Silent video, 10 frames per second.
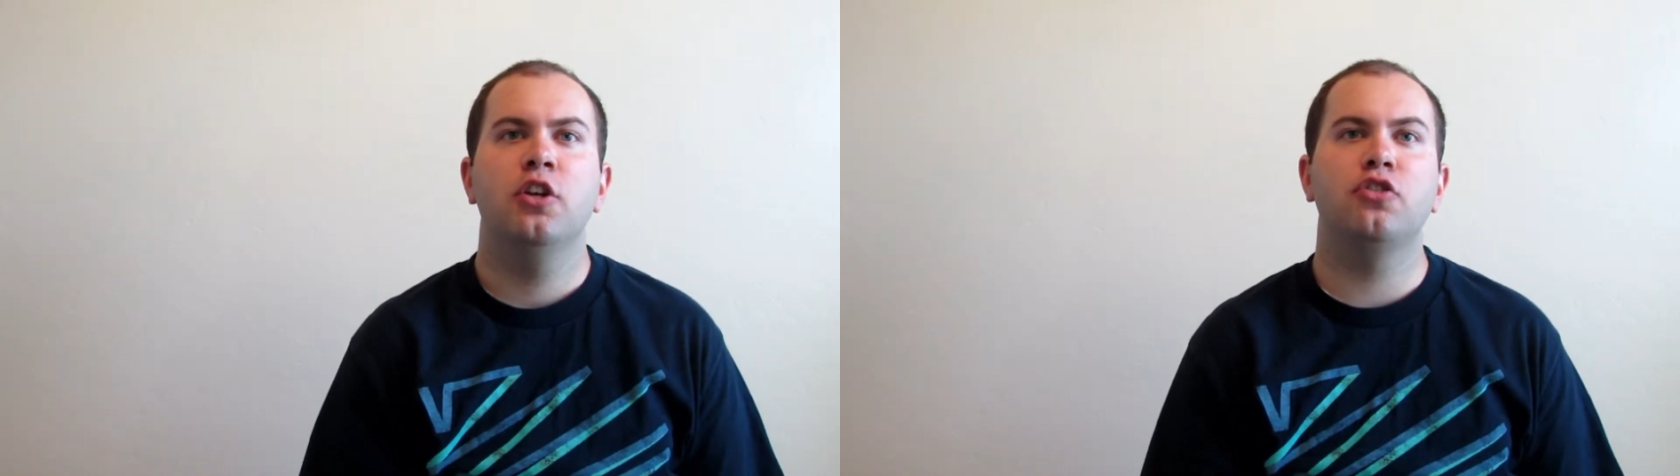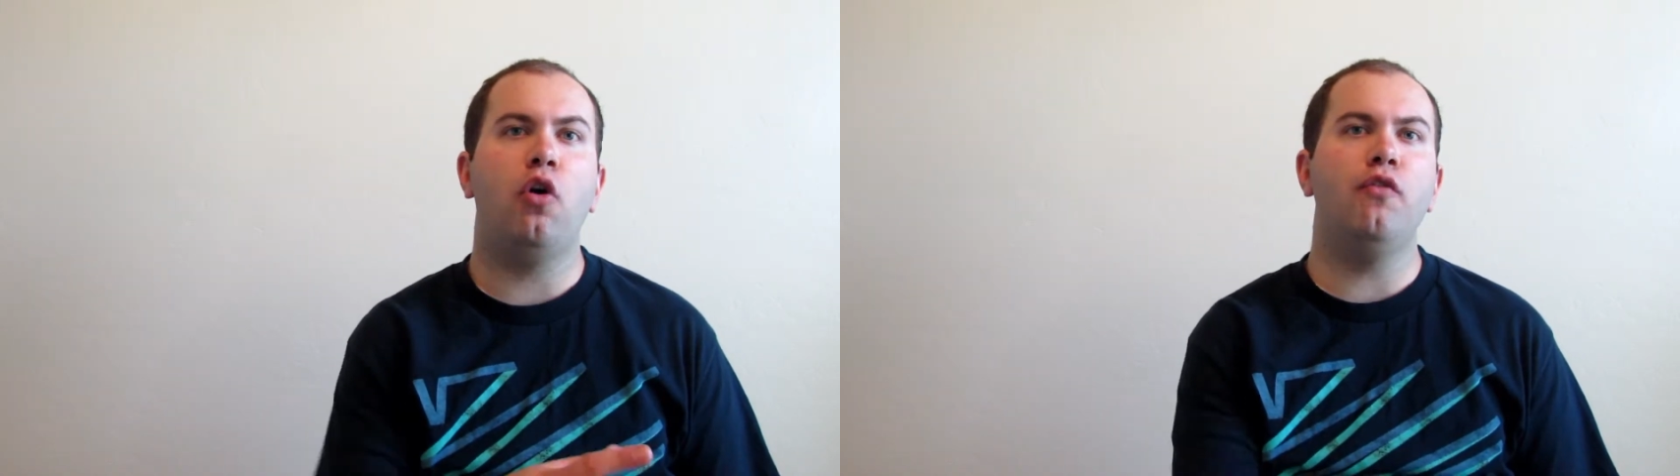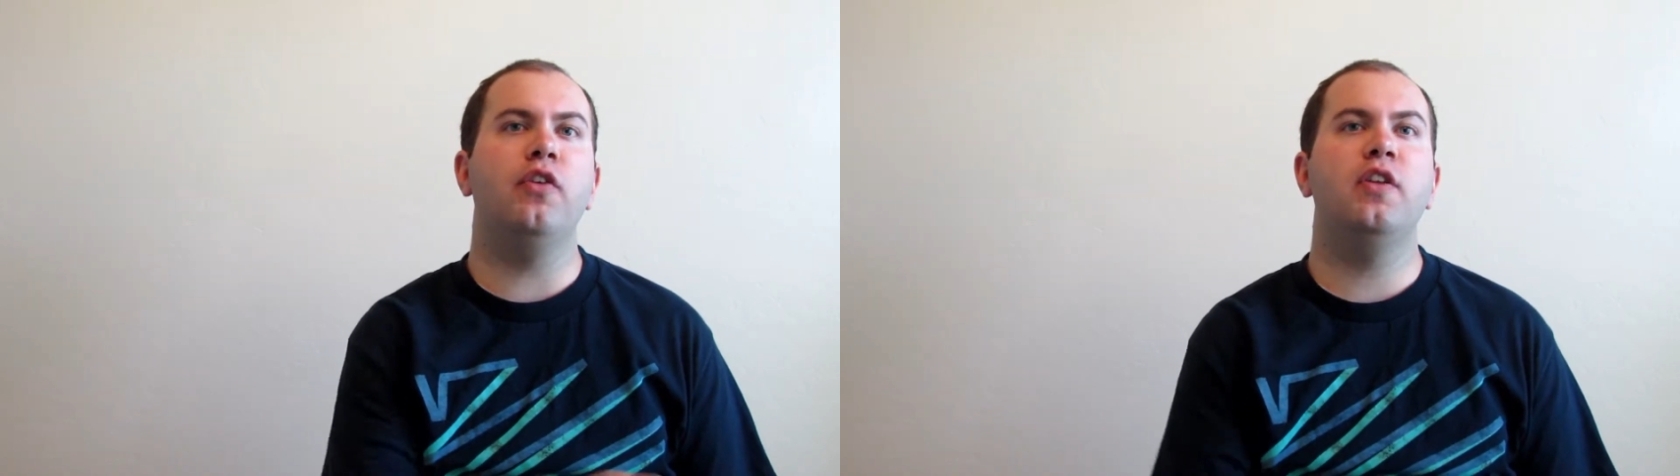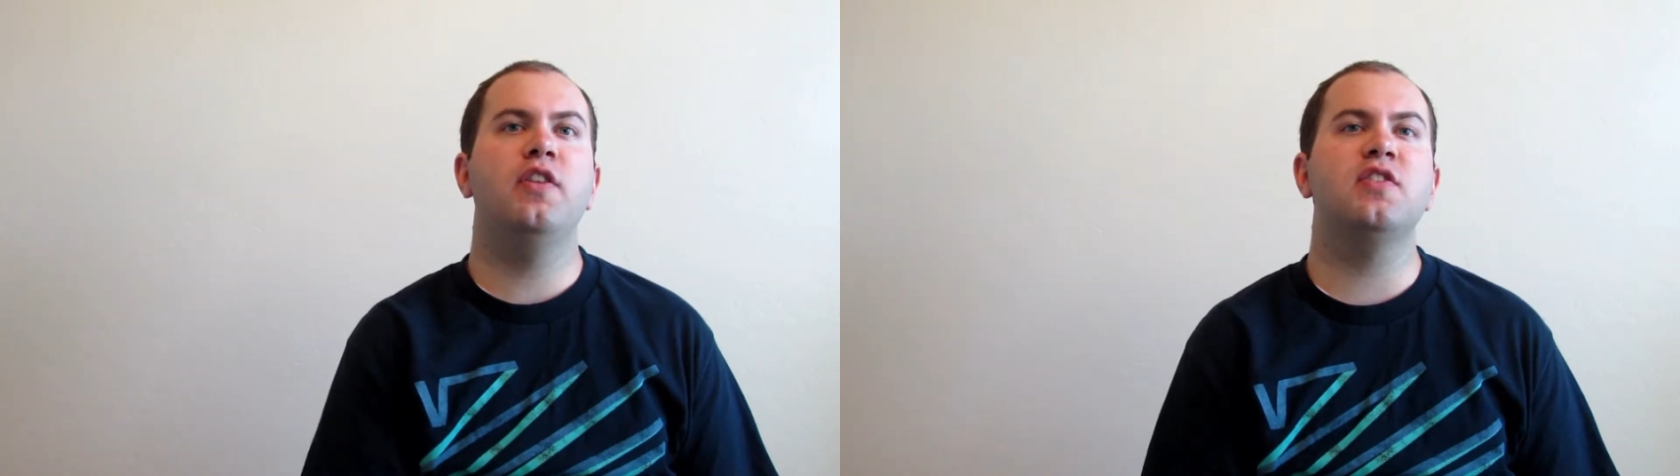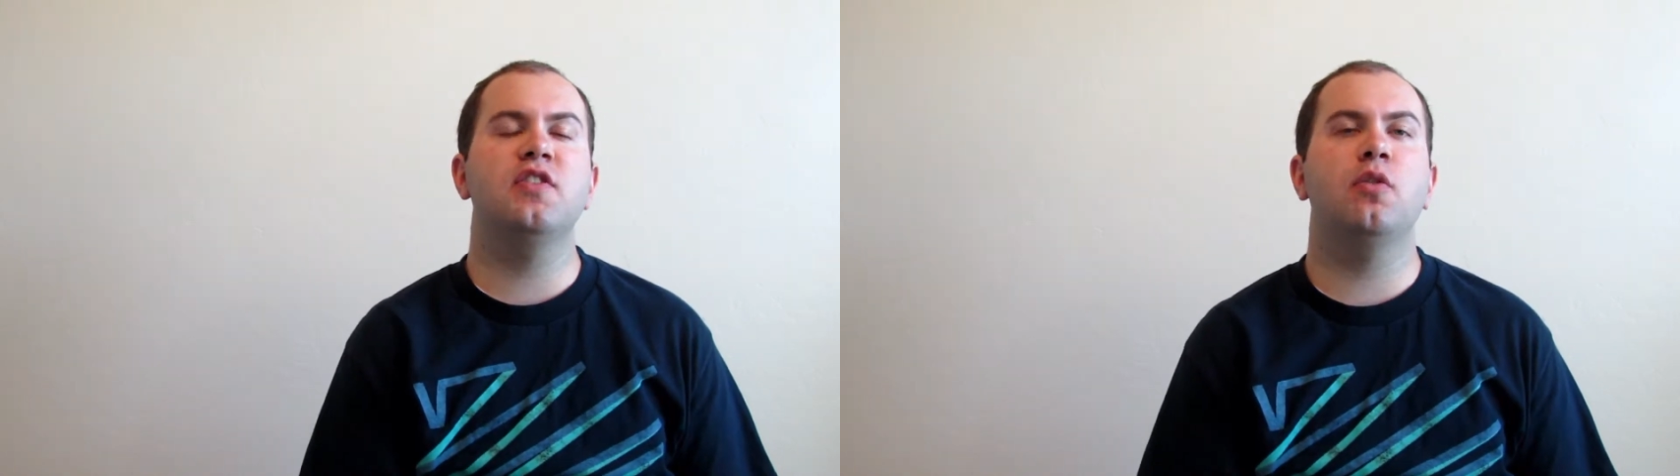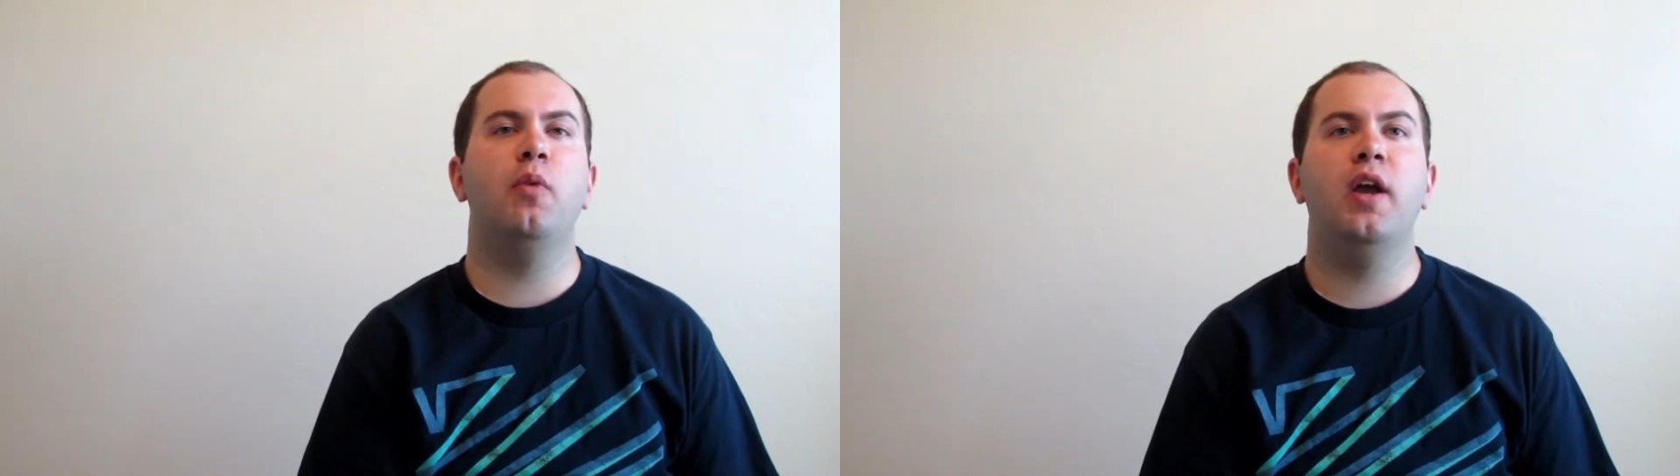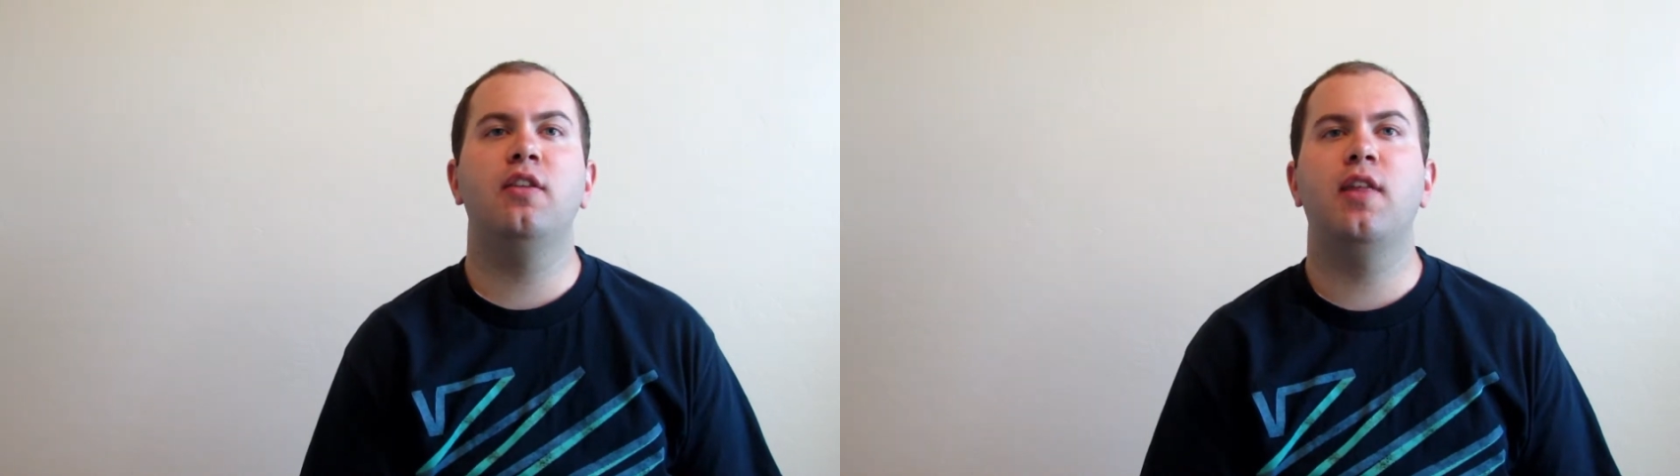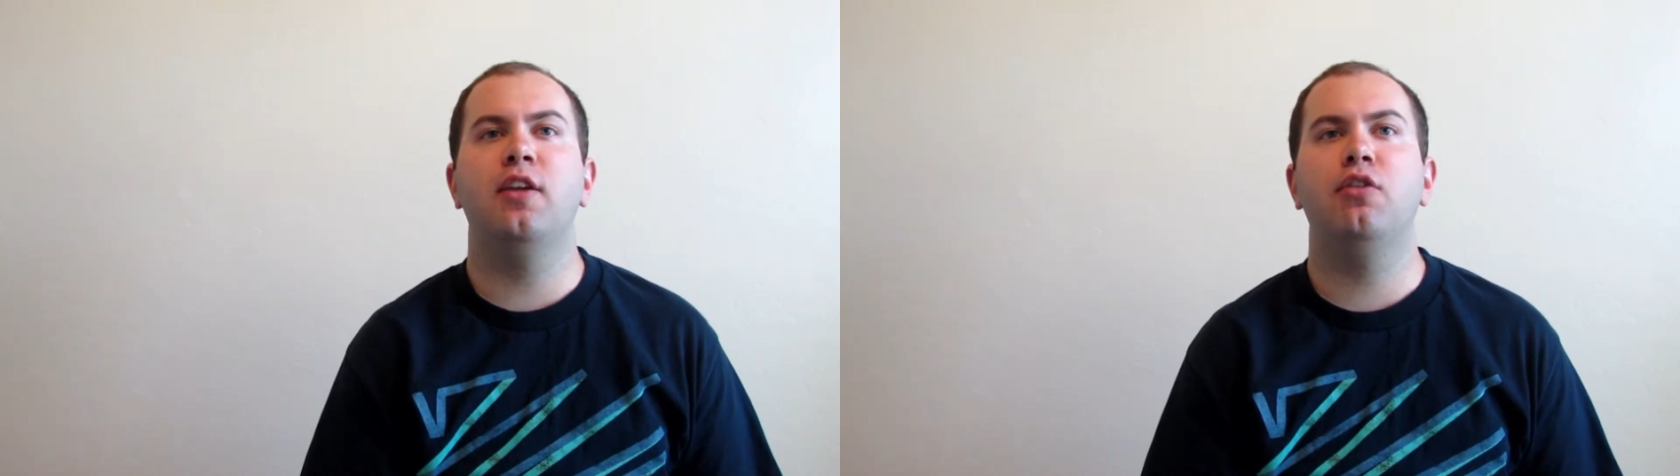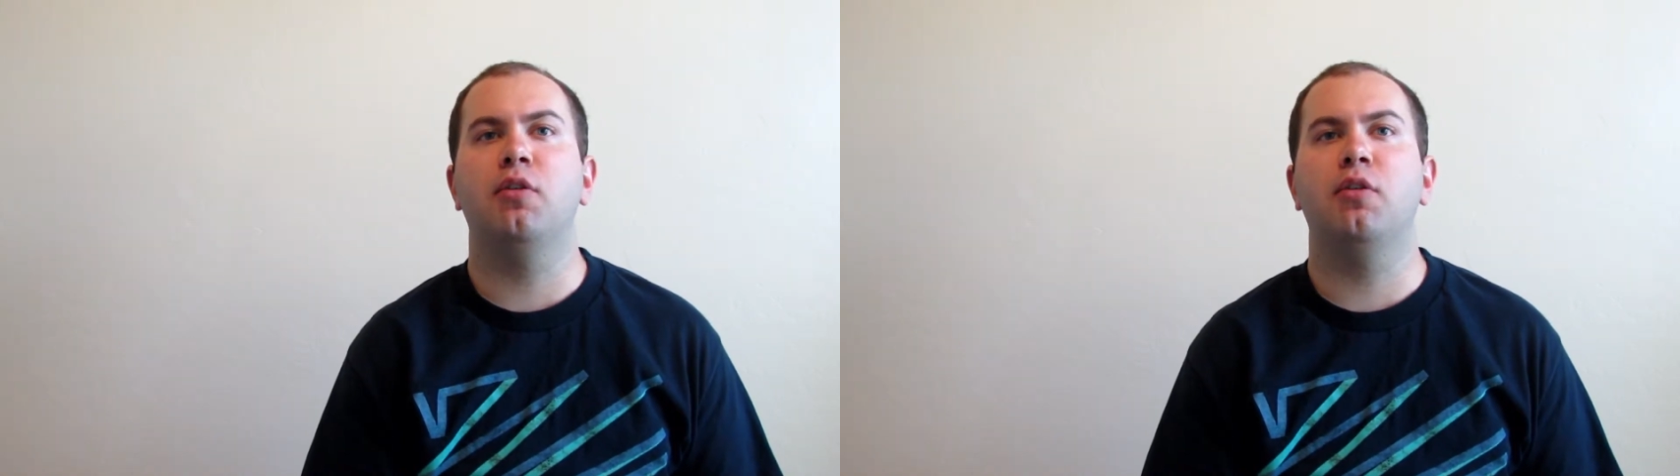So hopefully this is a way that